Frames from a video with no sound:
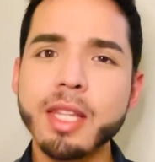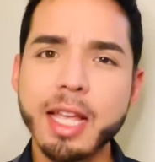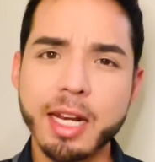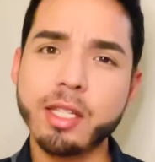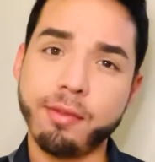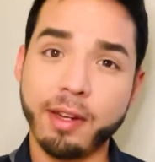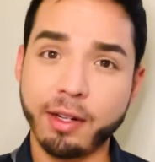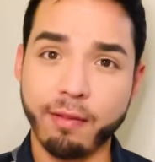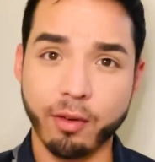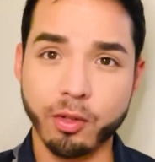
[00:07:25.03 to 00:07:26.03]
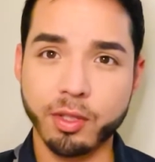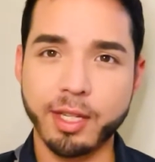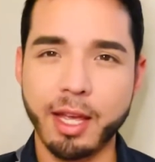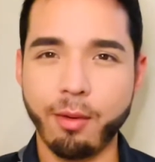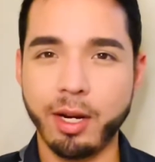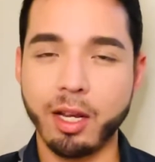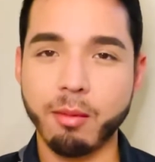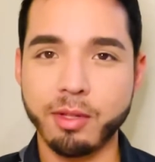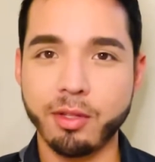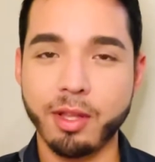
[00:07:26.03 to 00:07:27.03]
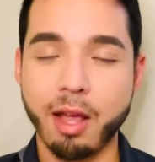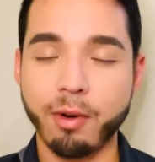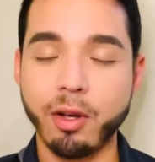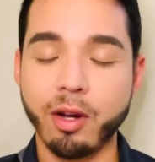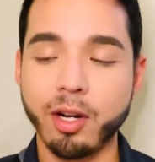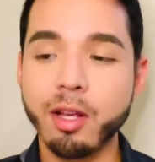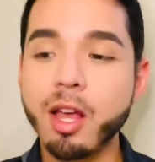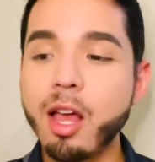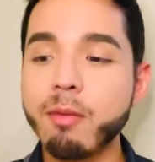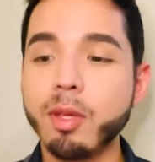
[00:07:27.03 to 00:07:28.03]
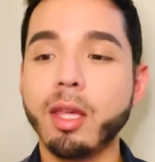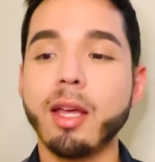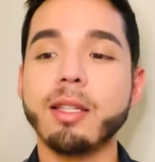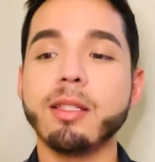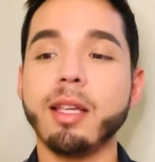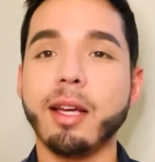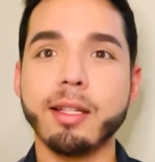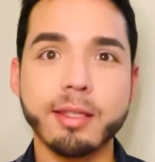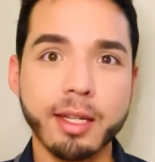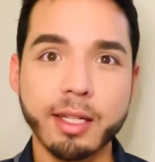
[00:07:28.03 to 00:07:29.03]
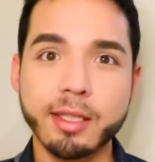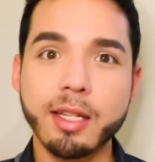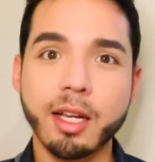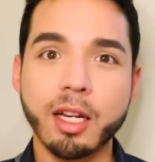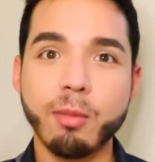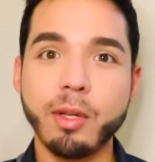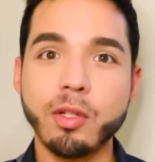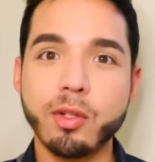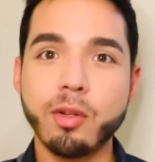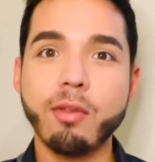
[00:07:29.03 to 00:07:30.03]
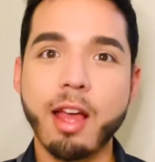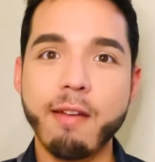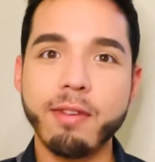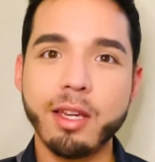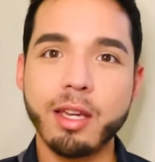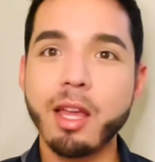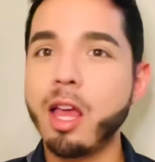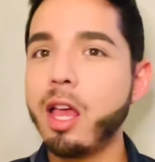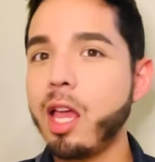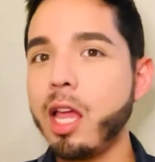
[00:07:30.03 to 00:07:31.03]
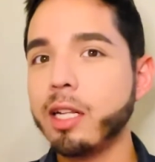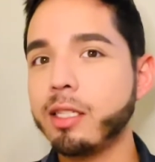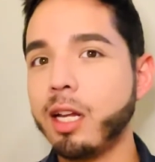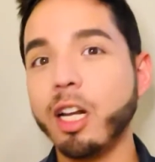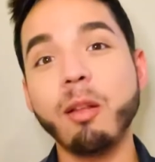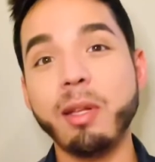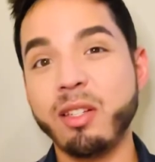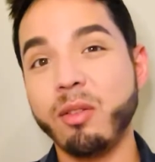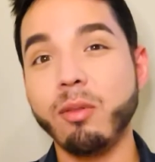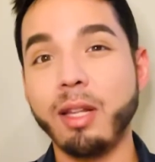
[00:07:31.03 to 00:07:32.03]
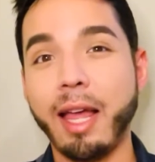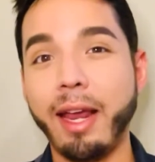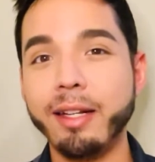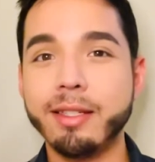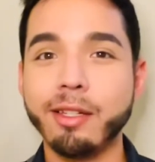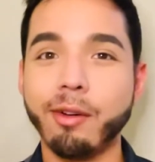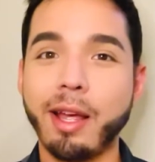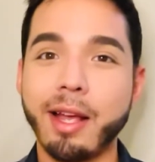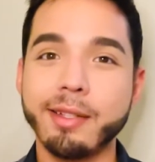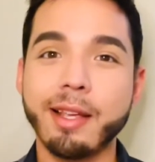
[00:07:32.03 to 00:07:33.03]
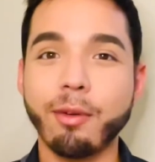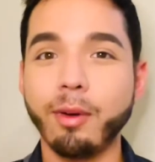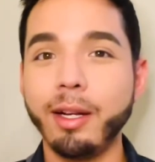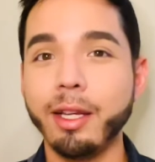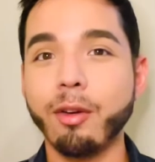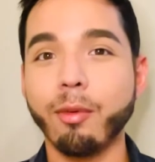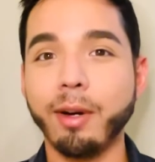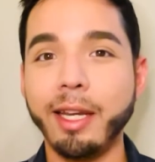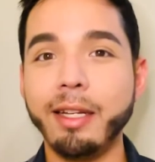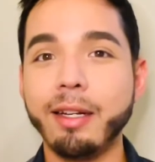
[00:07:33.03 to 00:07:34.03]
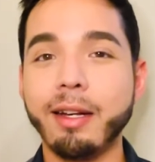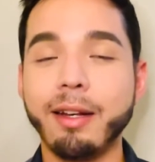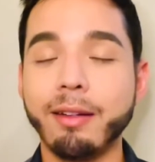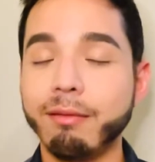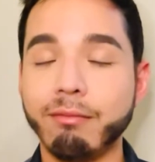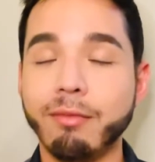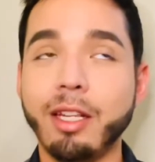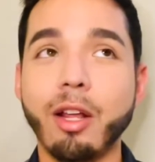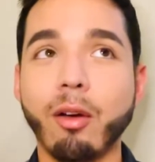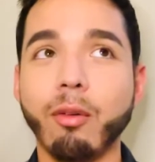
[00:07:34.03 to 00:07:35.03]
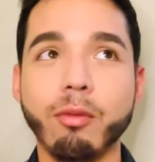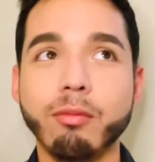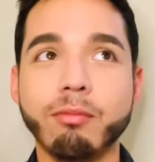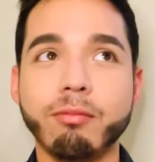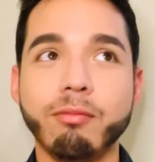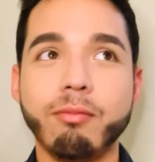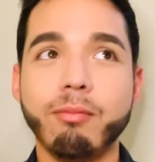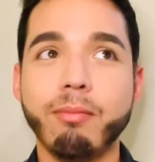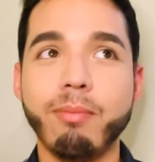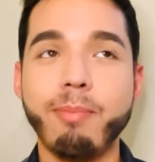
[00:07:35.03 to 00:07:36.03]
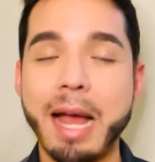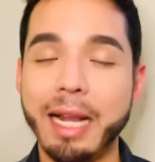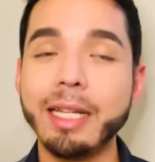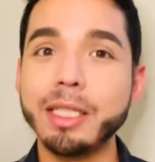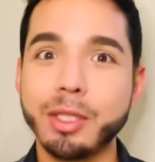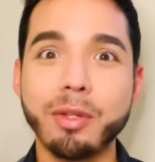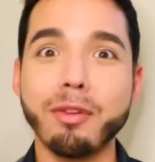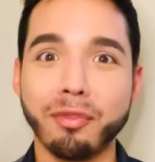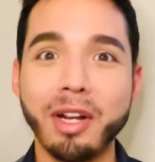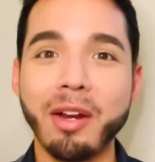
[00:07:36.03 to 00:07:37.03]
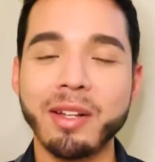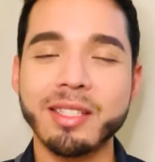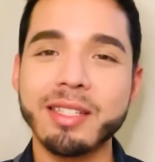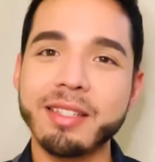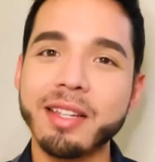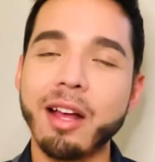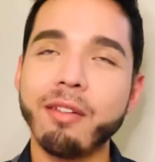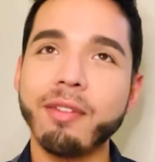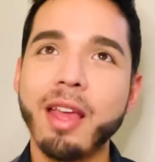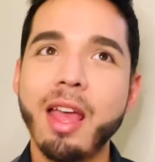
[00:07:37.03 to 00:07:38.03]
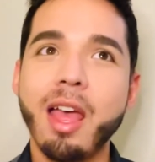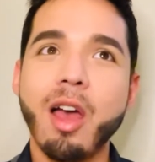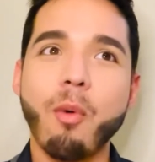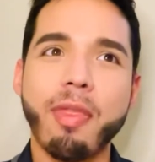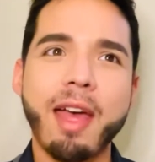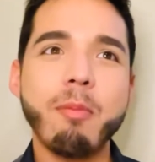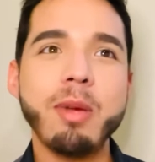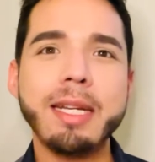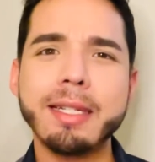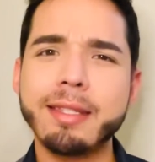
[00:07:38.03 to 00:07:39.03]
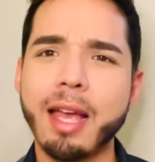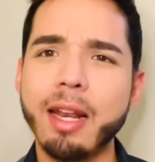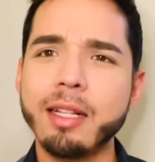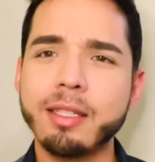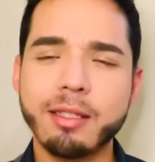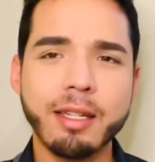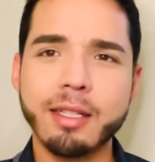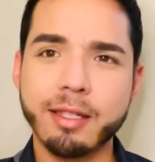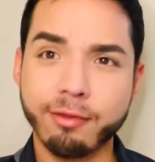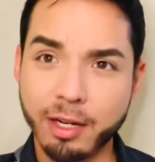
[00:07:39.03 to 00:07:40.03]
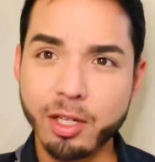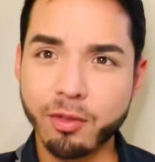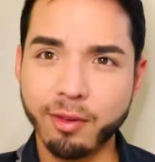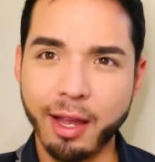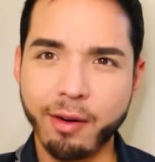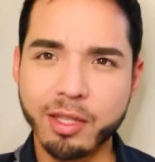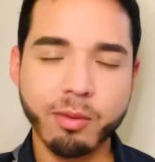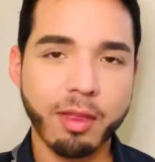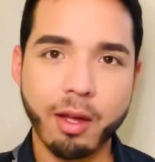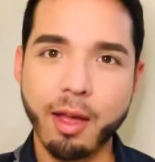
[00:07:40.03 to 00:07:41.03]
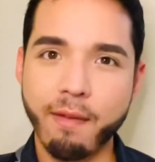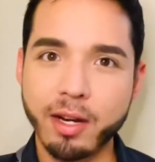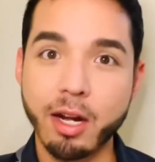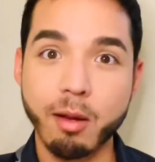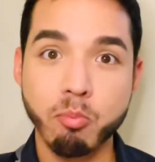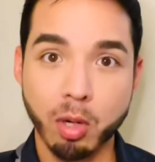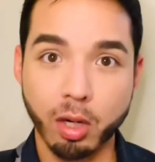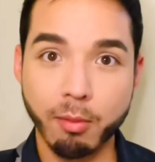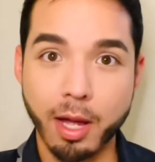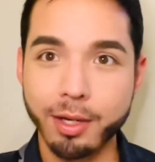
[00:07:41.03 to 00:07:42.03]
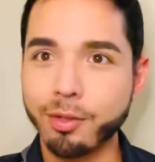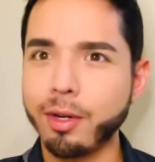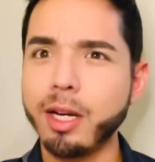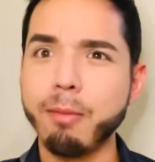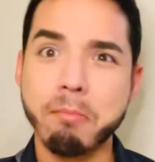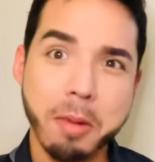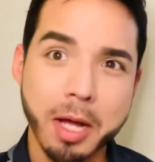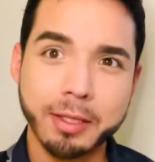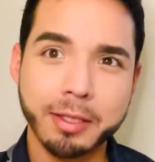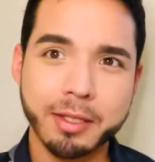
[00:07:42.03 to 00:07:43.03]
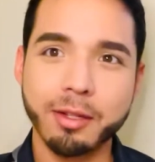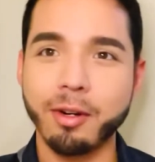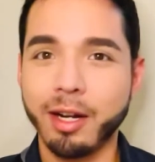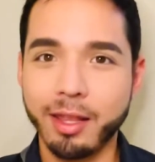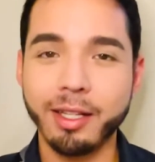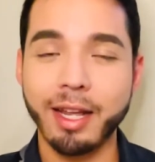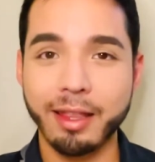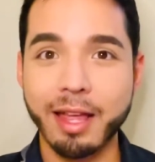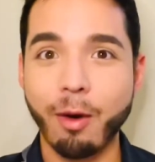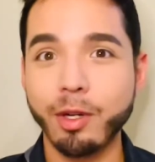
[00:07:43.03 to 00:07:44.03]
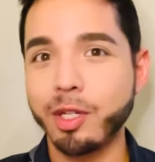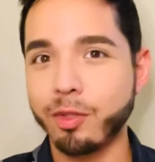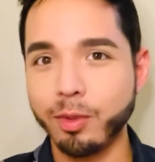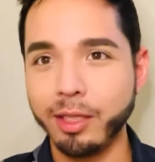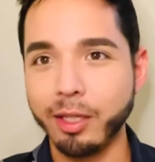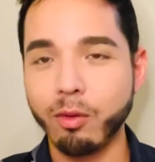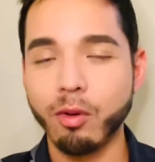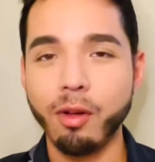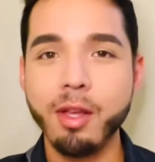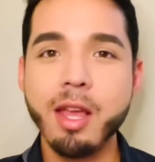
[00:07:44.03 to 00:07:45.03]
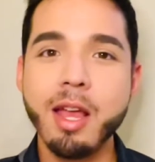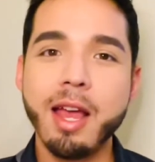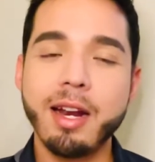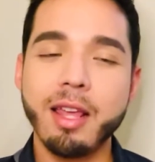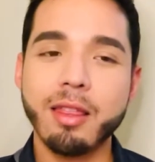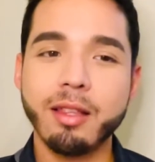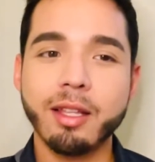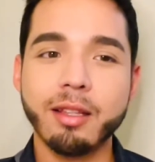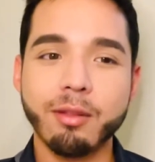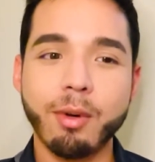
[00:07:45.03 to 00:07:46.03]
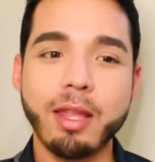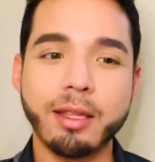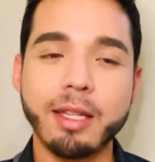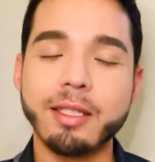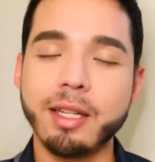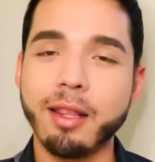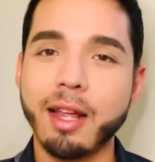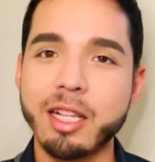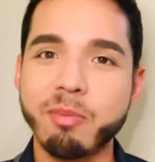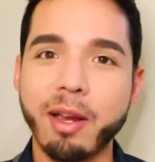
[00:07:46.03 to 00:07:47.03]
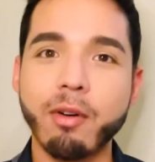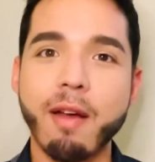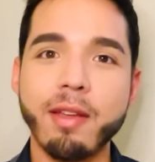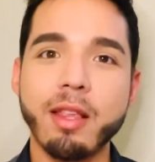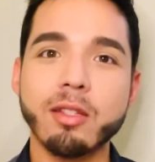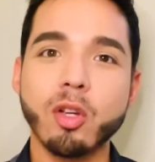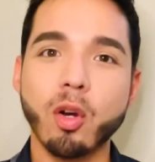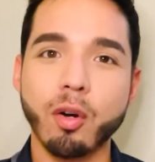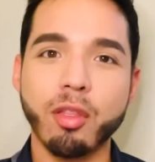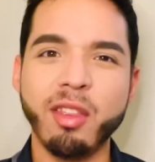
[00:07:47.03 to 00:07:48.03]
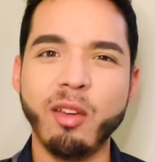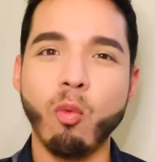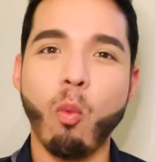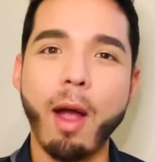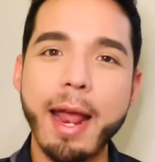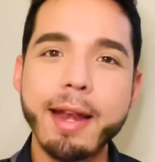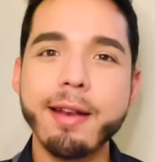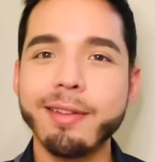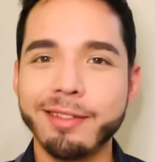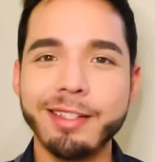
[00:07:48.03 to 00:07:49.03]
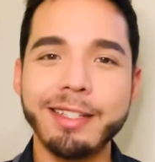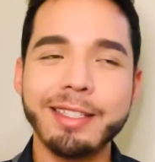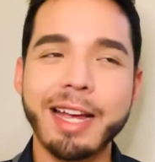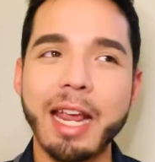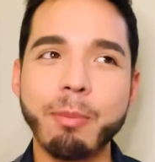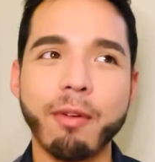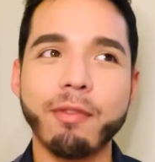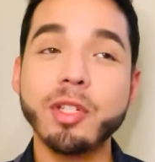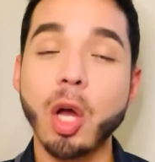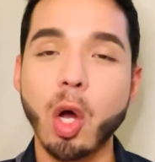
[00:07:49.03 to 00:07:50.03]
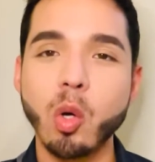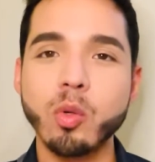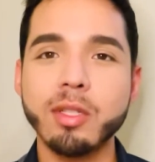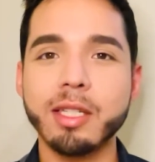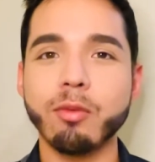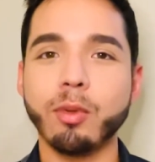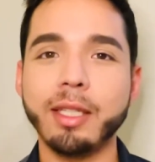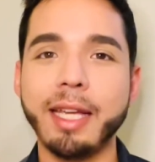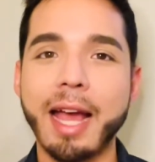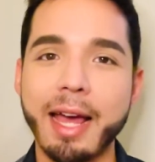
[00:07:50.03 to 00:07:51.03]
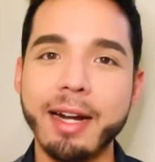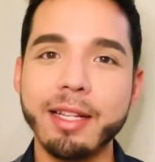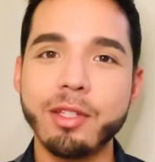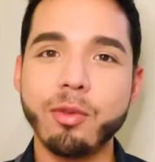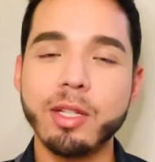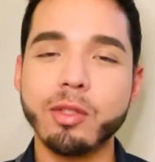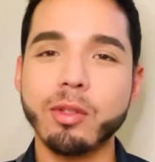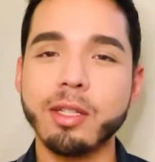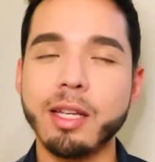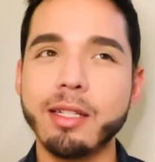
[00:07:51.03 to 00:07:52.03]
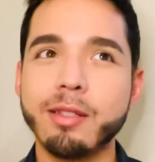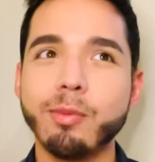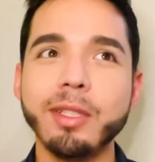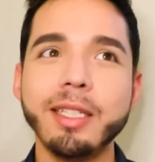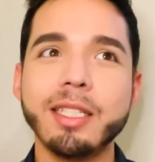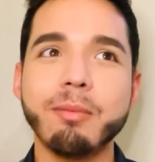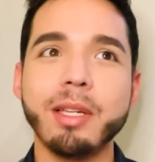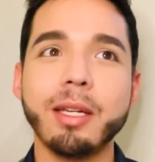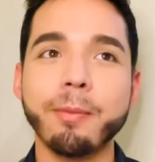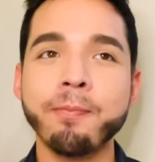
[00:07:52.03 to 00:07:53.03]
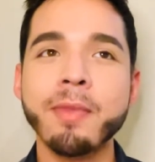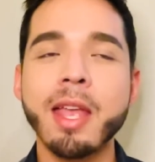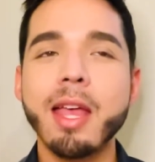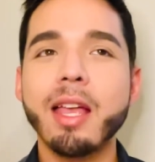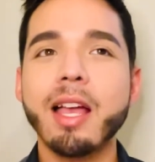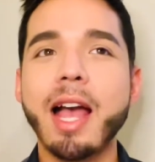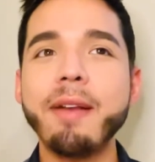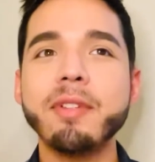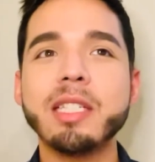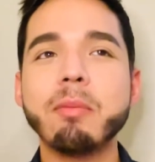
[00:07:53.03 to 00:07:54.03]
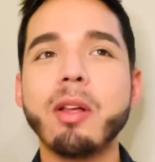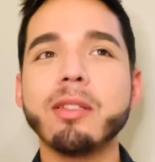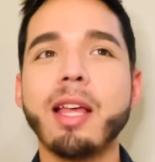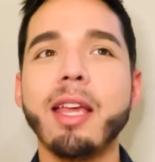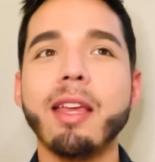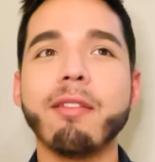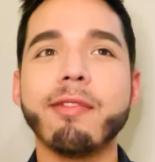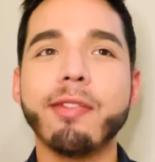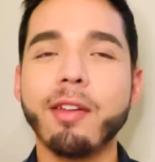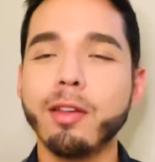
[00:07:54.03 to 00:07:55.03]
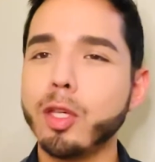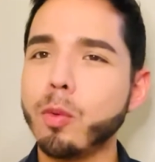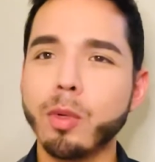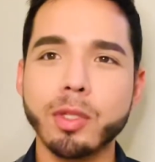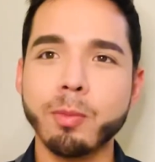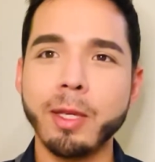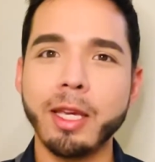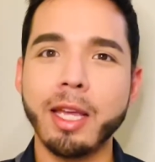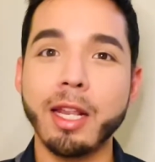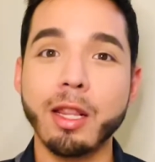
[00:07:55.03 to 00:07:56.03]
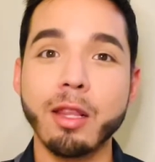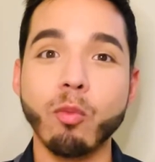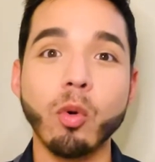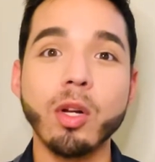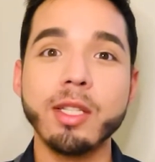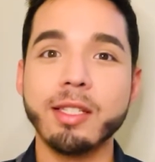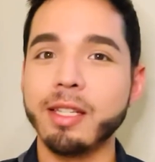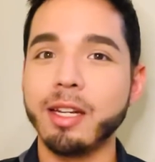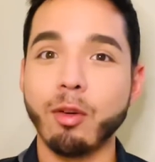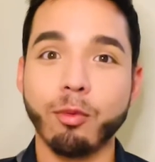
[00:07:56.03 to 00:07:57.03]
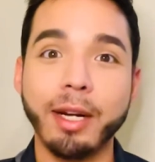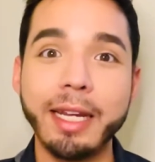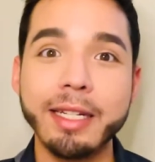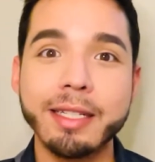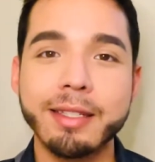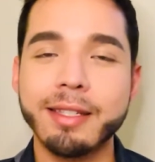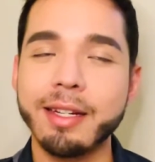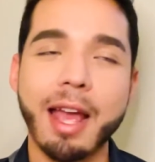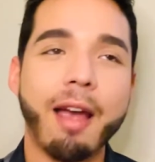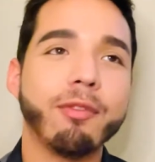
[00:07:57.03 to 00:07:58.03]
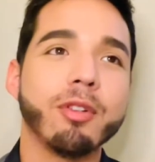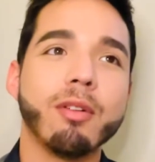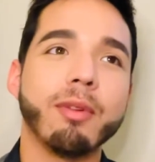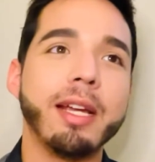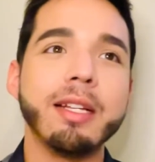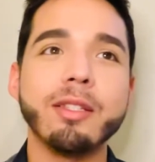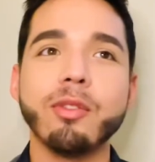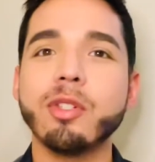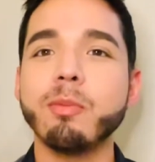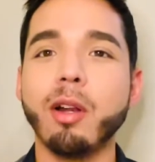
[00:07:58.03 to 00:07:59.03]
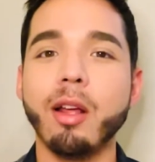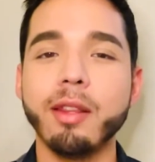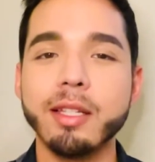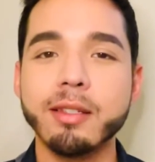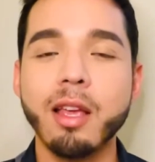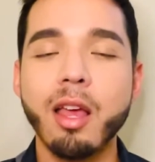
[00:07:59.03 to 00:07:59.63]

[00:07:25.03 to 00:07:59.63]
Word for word: It is very versatile when it comes into that regard, because like I said, it's not going to be too heavy. It's not going to be too light. So it has that really great, you know, balance to the fragrance itself. With that being said, it's it's a fresh fragrance without having any bergamot or any musk or anything like that, which is really cool. And I think that the way that they did that is by grabbing these earthy, wet type of tones and really added it to it. So it's really, to me, kind of smells like if you were to be in the woods and it rains, and after it rains, you smell all these,